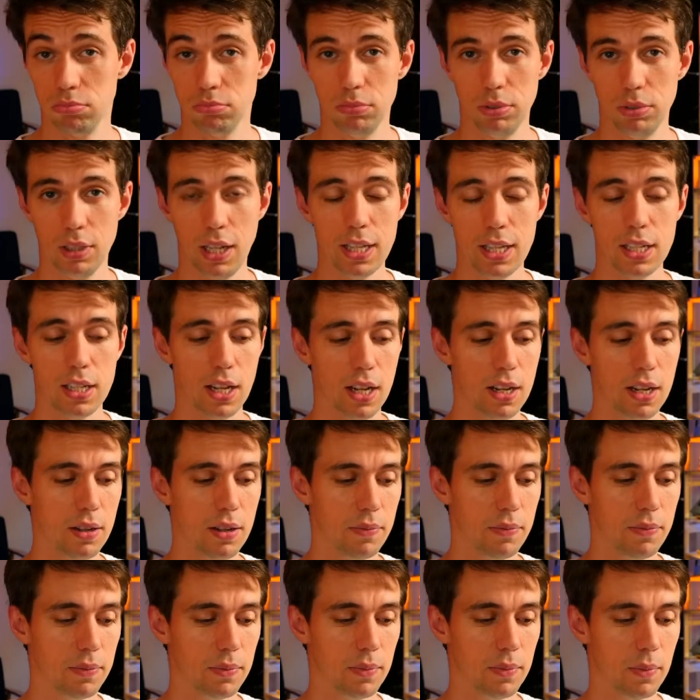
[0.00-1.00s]
that's that.
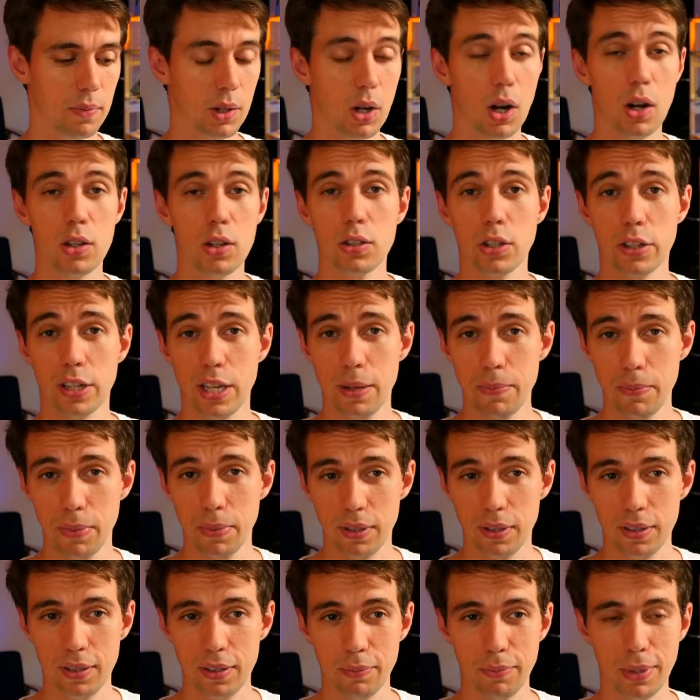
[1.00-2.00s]
Also a
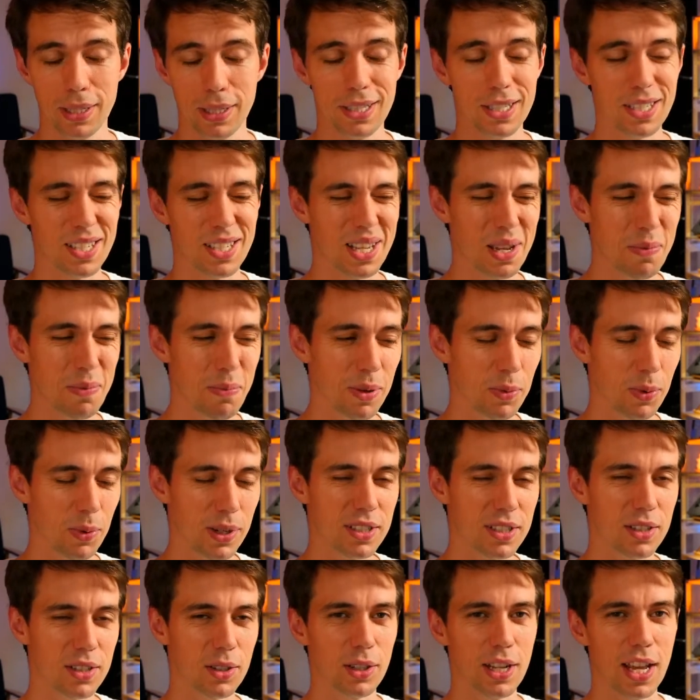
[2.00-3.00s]
gimbal, but this gimbal
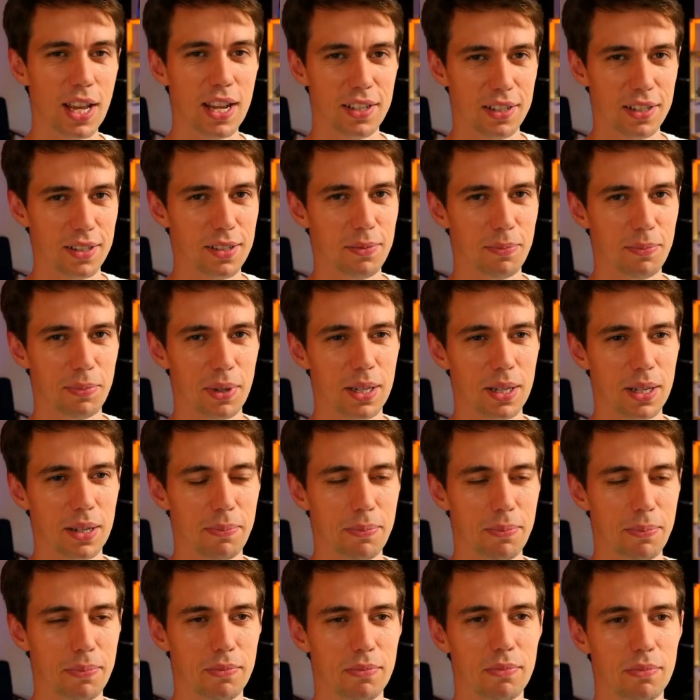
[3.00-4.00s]
was donated by a
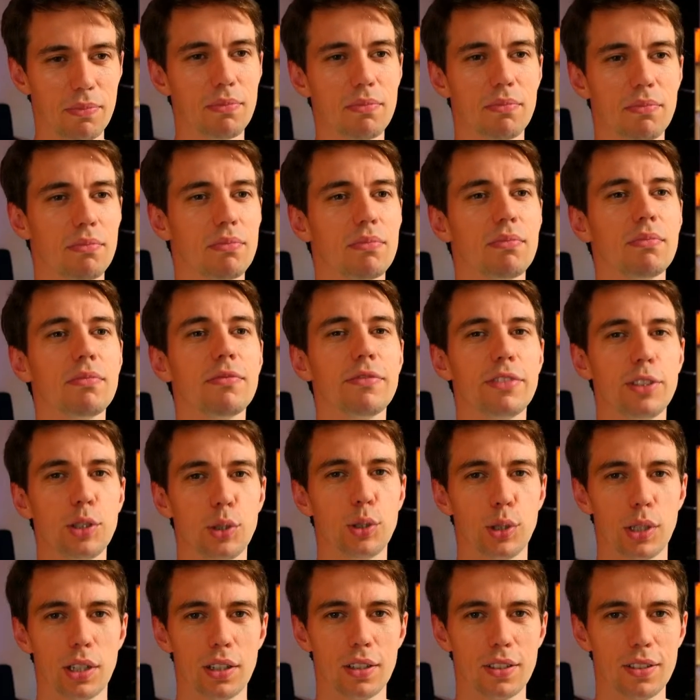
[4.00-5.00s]

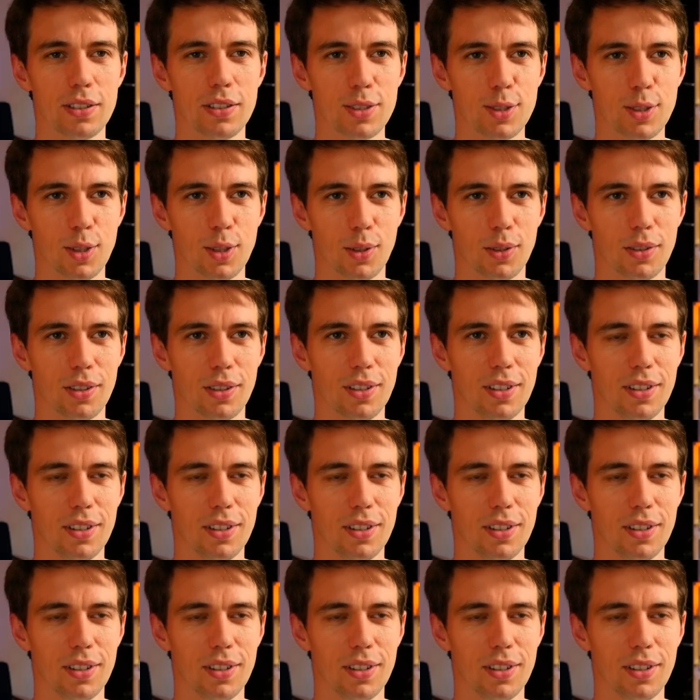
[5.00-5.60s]
viewer. So